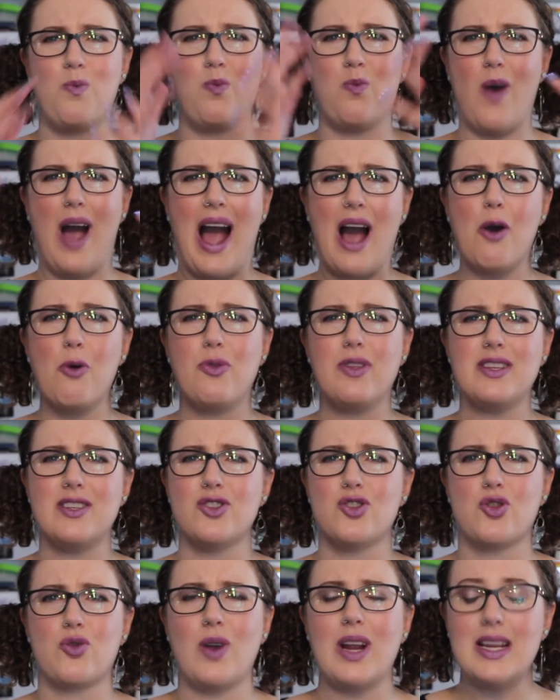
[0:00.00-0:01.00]
wow, this
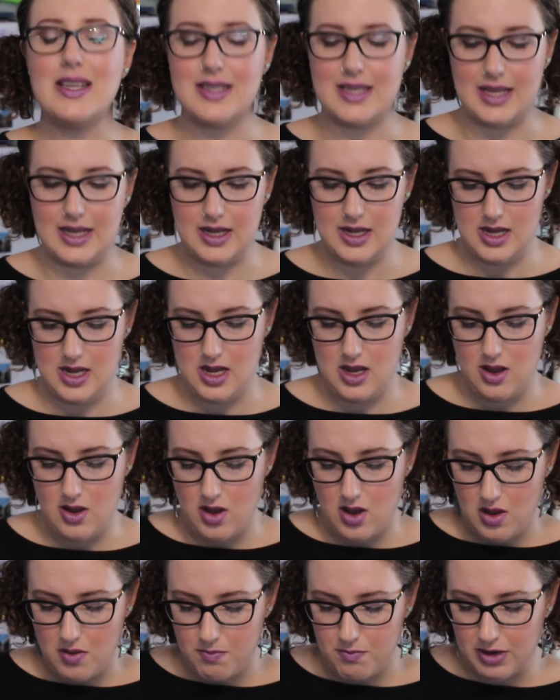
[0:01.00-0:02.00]
is crazy.
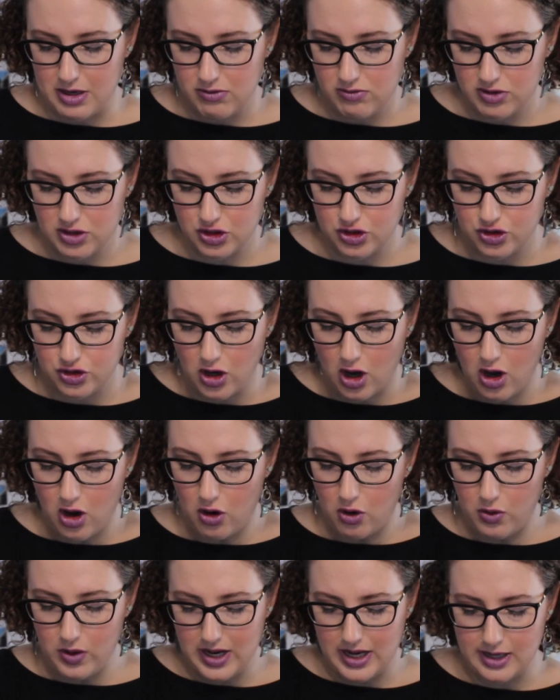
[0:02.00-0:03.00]
But it was
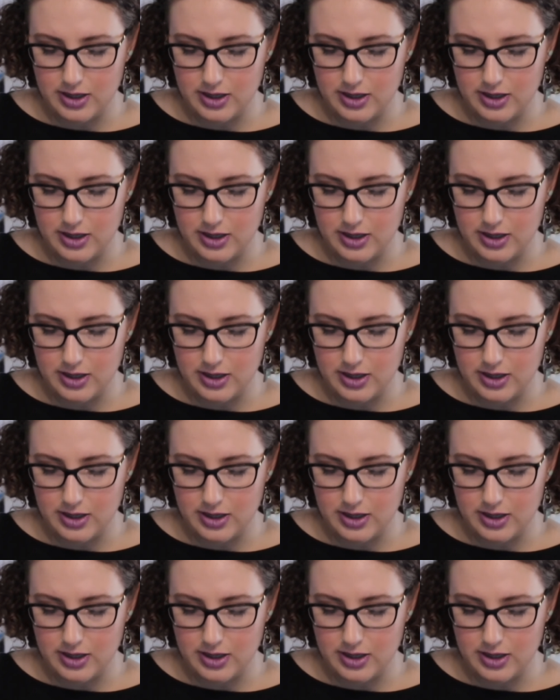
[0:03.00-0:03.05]
so